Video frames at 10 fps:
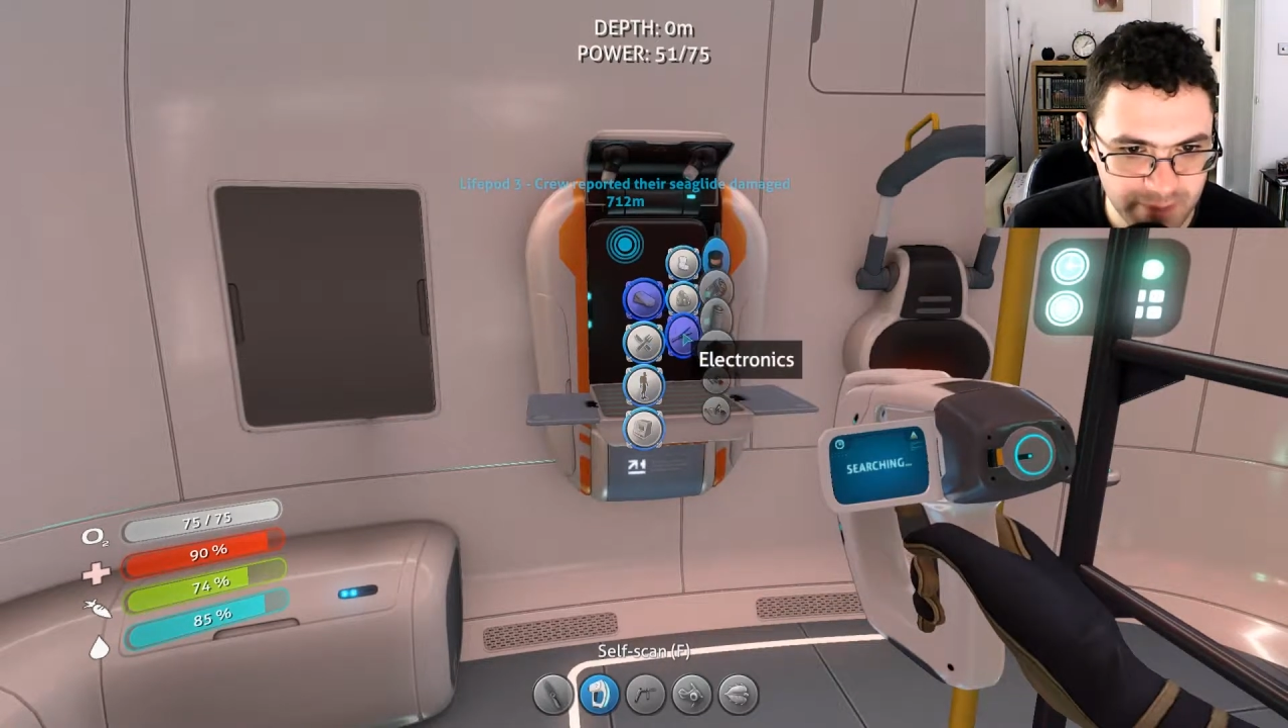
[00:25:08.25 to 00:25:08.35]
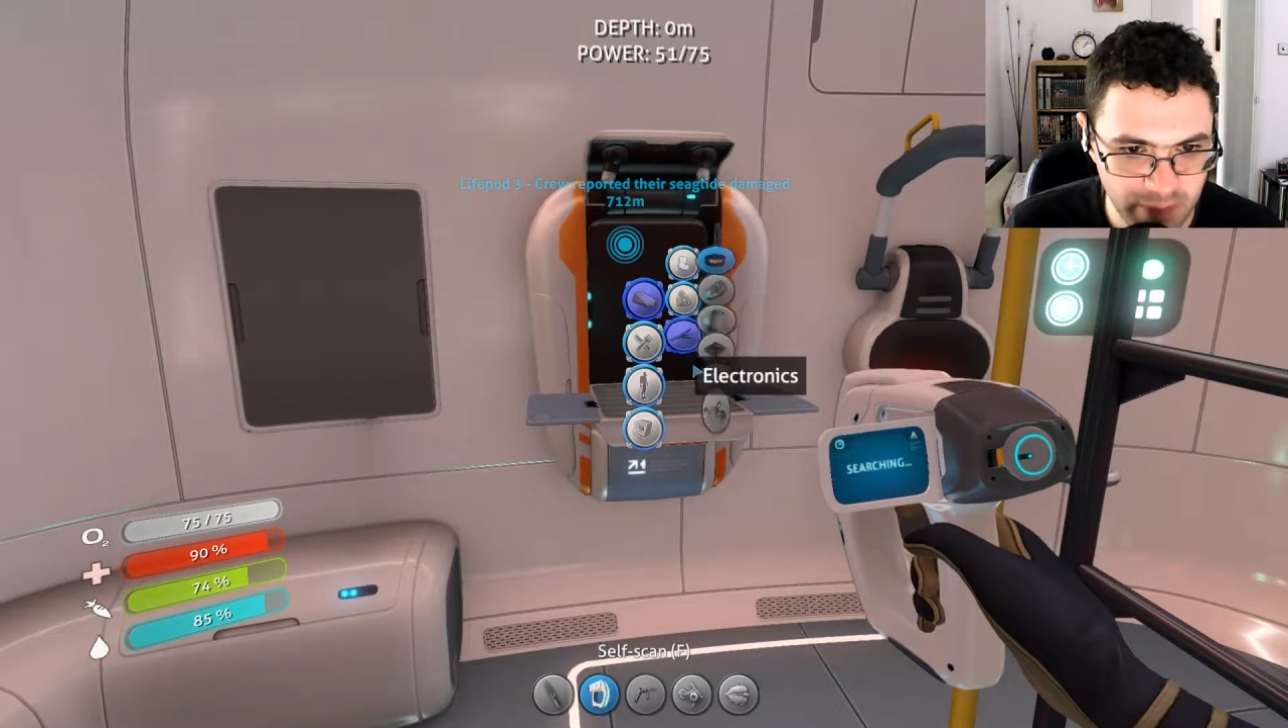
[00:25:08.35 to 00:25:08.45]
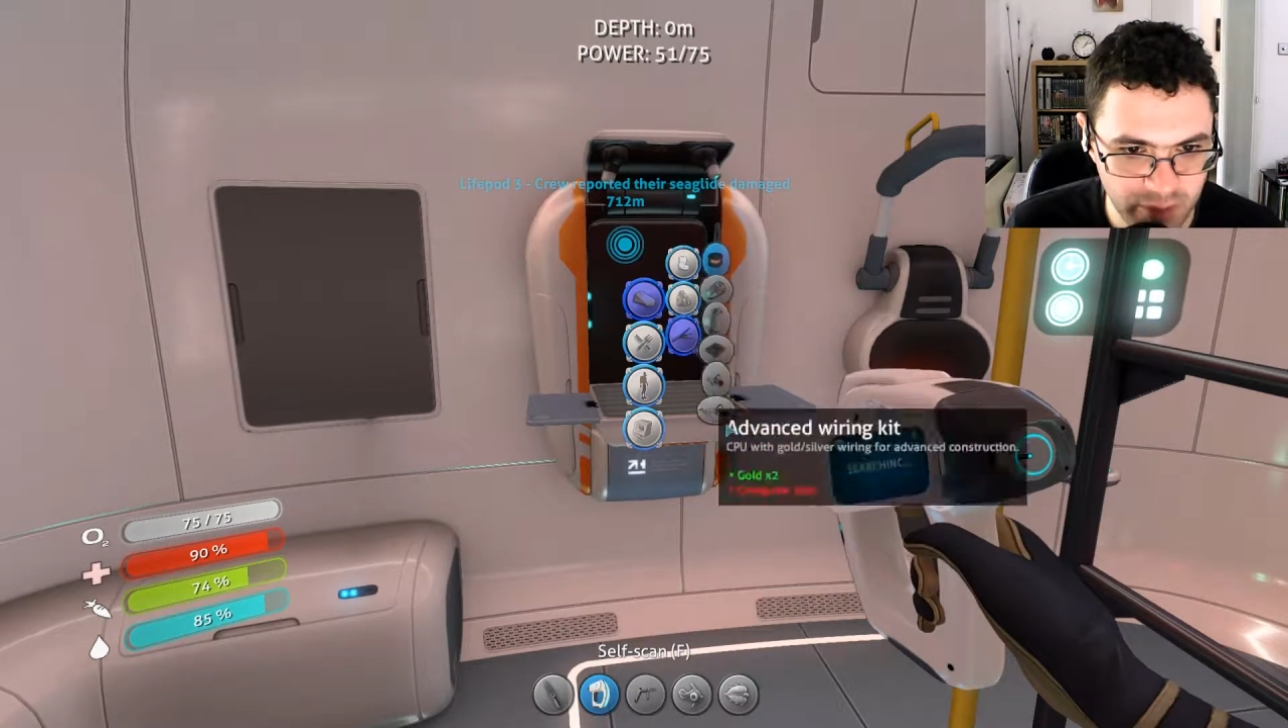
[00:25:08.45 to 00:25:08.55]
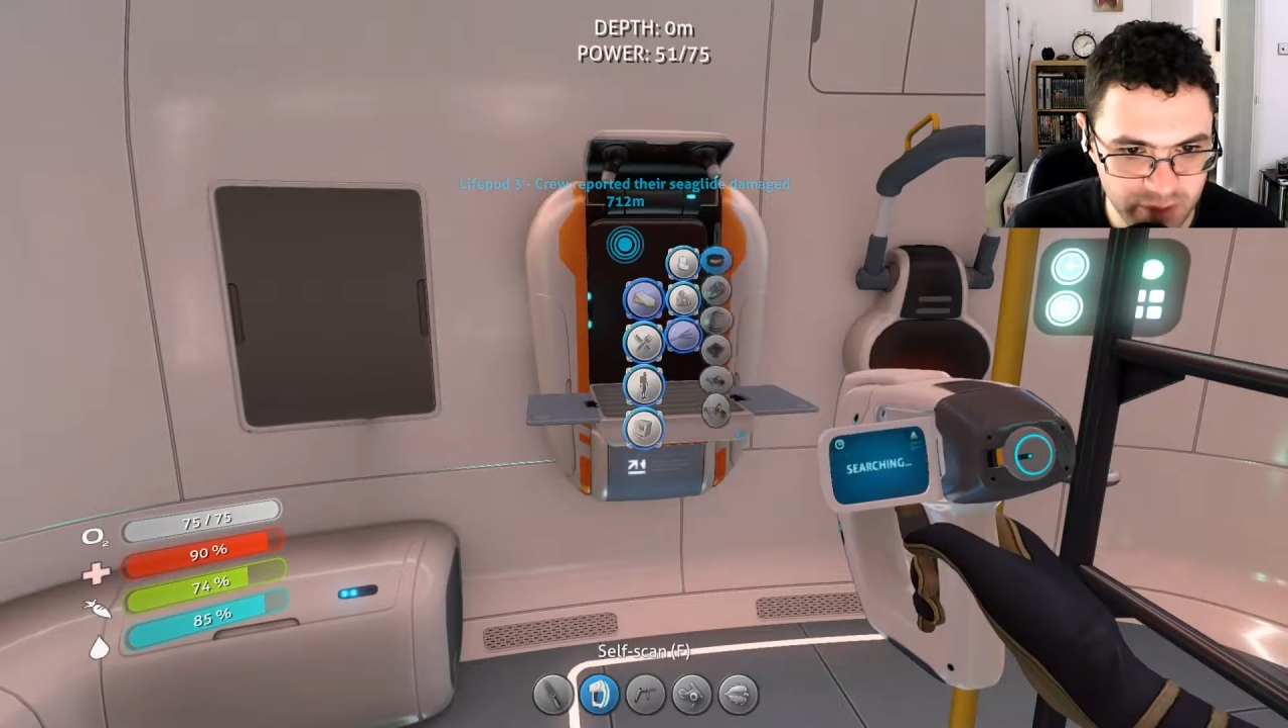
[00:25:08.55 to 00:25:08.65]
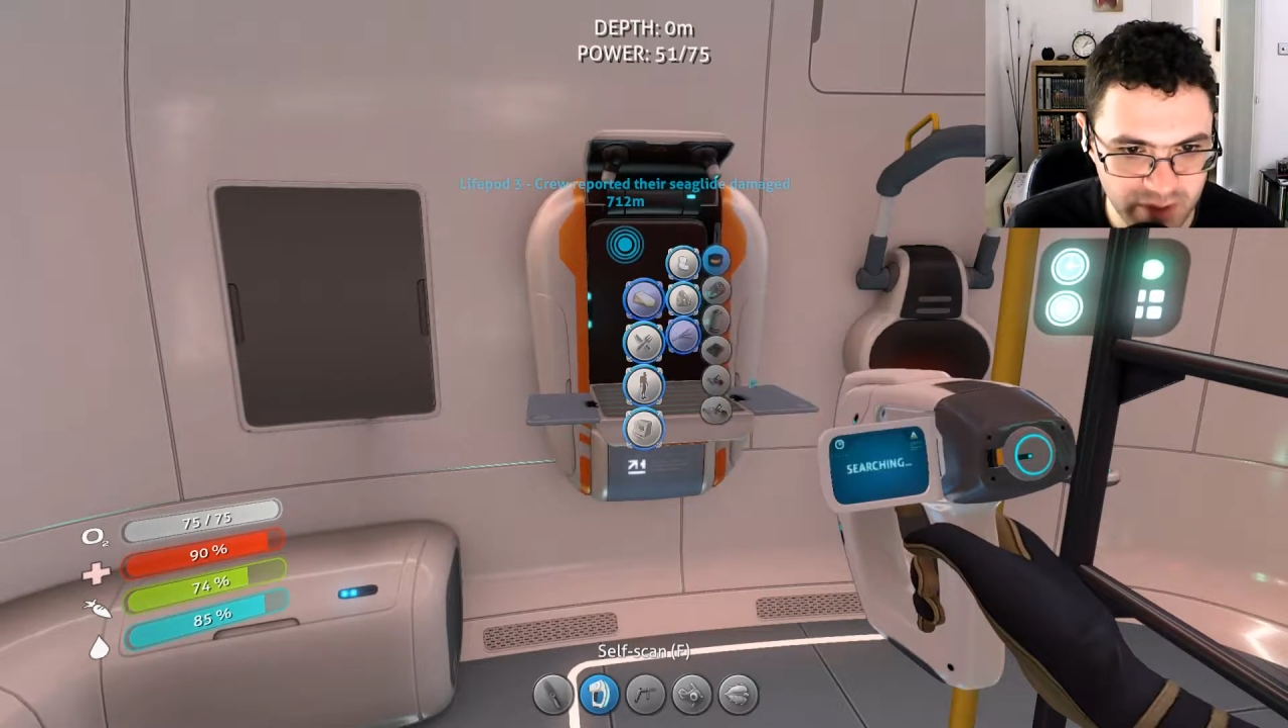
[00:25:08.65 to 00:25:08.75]

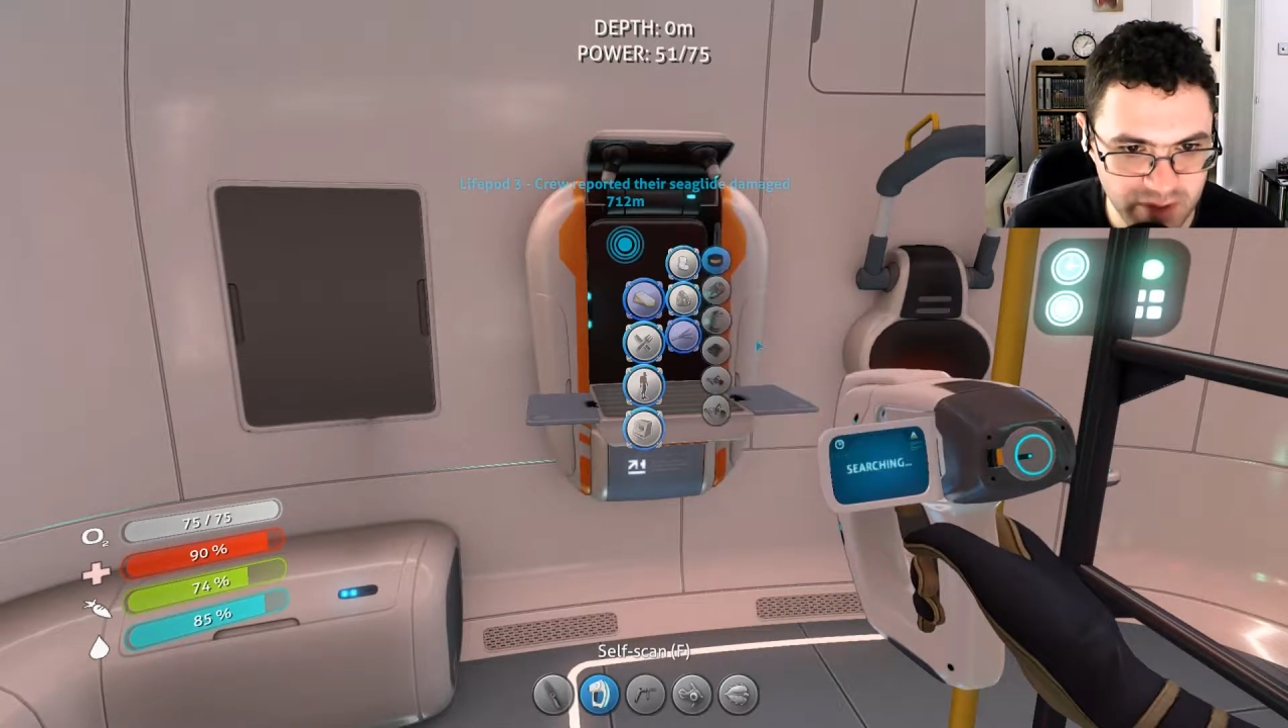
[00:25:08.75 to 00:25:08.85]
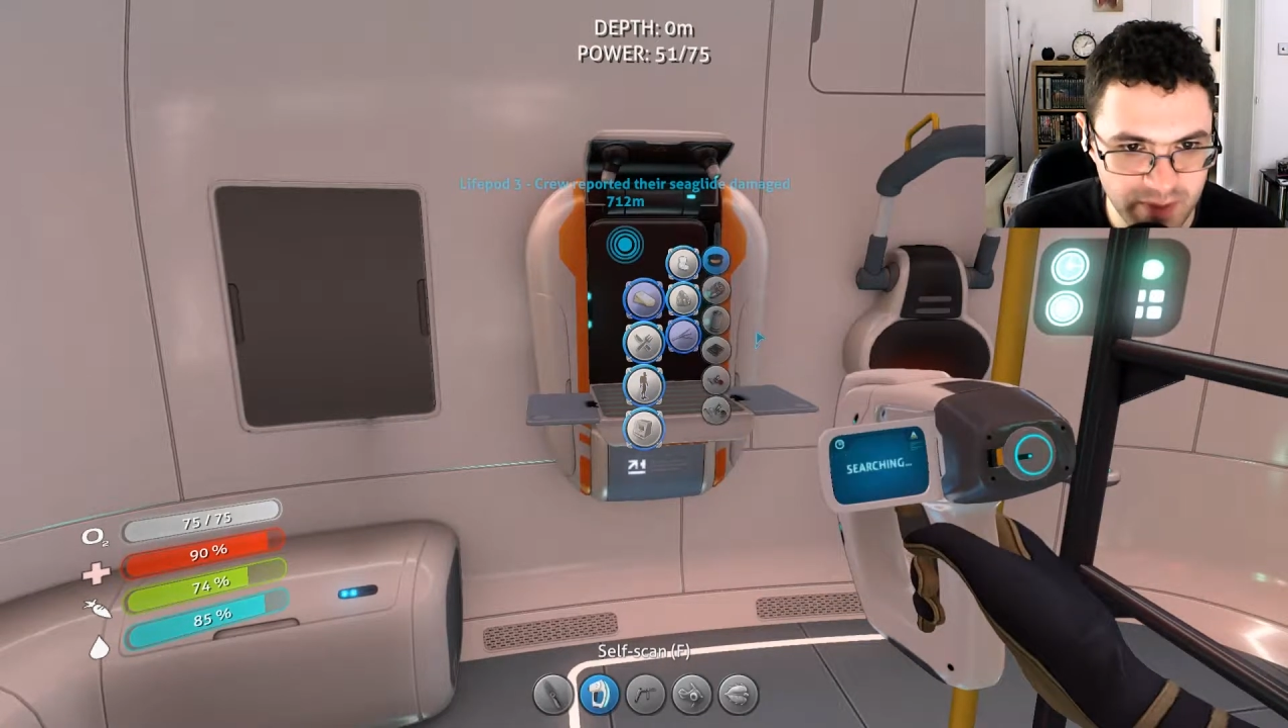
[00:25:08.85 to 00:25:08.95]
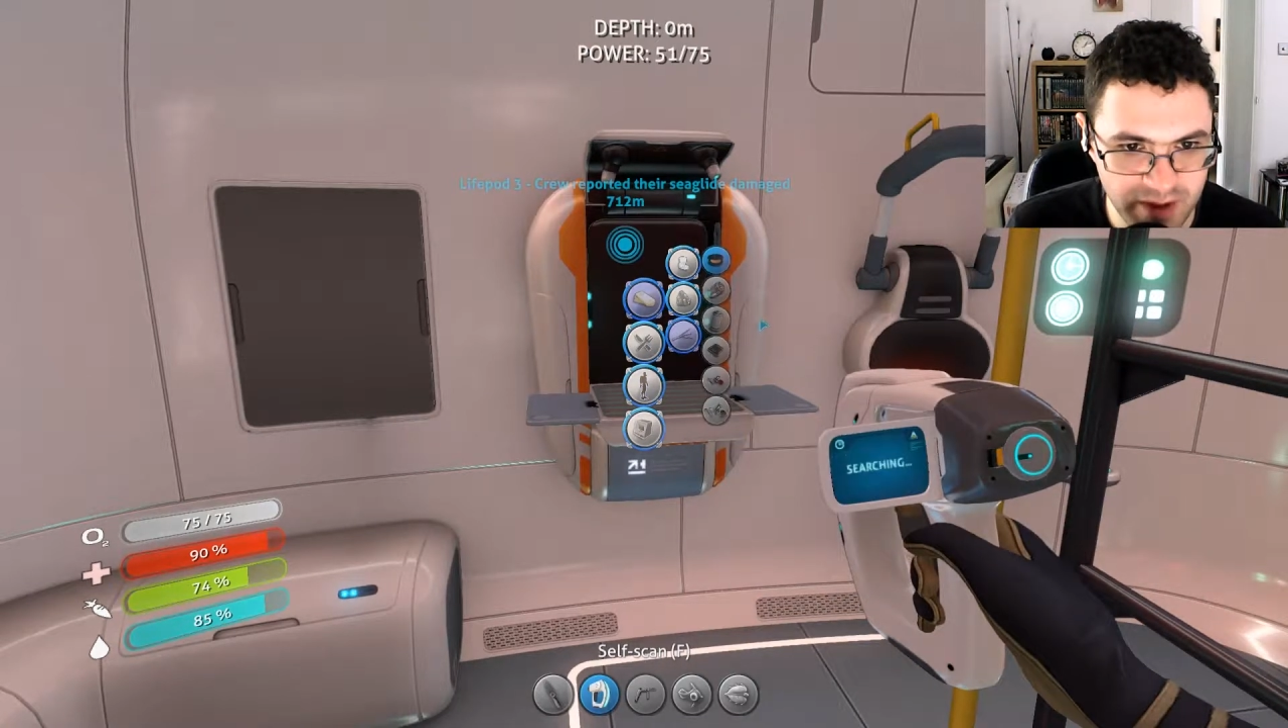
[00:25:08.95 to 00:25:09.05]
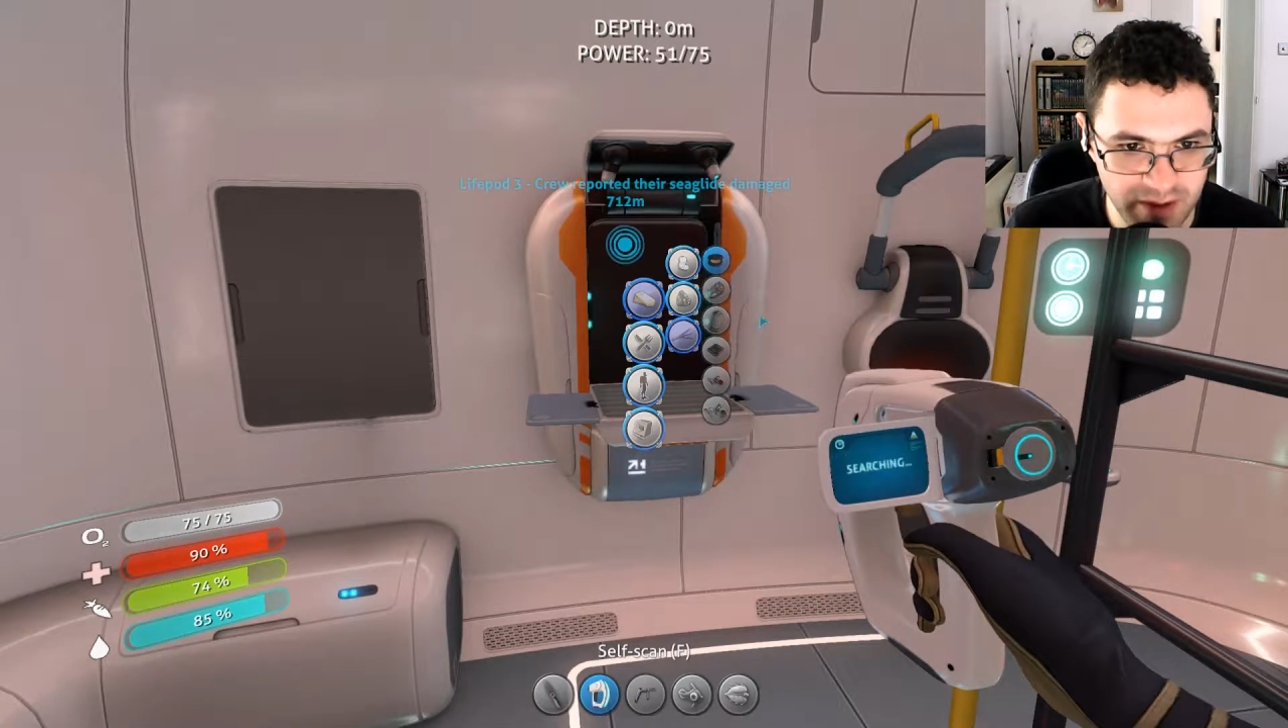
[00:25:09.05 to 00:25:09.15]
What do we need to make